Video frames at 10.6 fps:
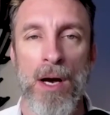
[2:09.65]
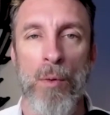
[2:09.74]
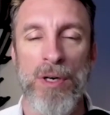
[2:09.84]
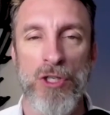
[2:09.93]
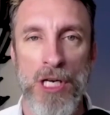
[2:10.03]

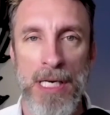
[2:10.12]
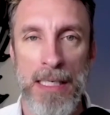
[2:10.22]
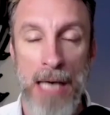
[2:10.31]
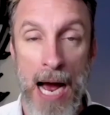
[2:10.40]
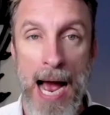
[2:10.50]
When she
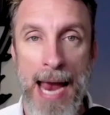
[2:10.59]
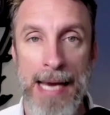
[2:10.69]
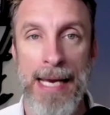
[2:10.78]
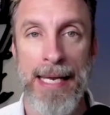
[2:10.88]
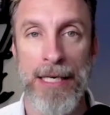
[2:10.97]
died
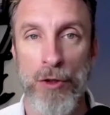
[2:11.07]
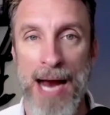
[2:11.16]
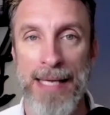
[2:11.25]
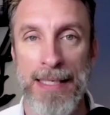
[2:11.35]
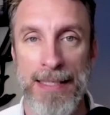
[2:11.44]
and they
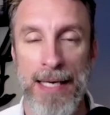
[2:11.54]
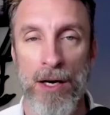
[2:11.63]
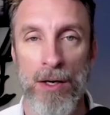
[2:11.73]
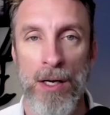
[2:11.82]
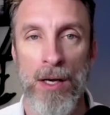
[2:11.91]
tried to
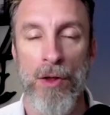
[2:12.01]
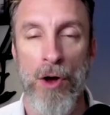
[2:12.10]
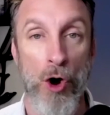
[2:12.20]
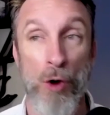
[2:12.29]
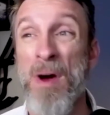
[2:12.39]
sell the
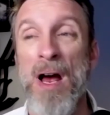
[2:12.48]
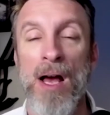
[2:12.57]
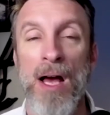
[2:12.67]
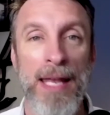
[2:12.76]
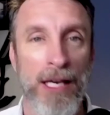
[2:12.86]
home,
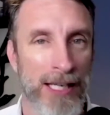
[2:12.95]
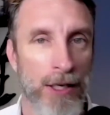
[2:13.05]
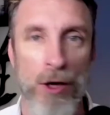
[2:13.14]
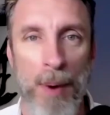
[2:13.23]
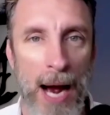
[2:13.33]
they could get
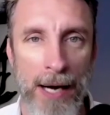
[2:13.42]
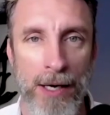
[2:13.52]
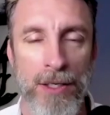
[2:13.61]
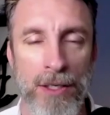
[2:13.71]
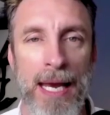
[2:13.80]
no
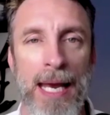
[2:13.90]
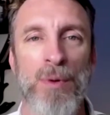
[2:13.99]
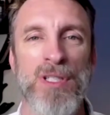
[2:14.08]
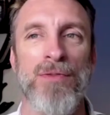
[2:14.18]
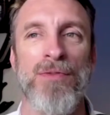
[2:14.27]
buyers. It
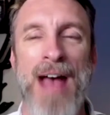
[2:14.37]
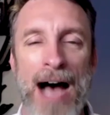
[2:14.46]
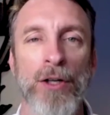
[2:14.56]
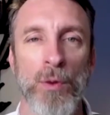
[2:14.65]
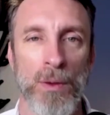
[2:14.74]
was
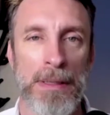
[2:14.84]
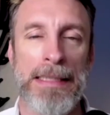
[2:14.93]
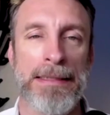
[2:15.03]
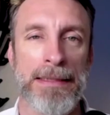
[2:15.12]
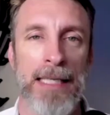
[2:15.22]

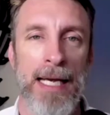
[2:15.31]
valueless.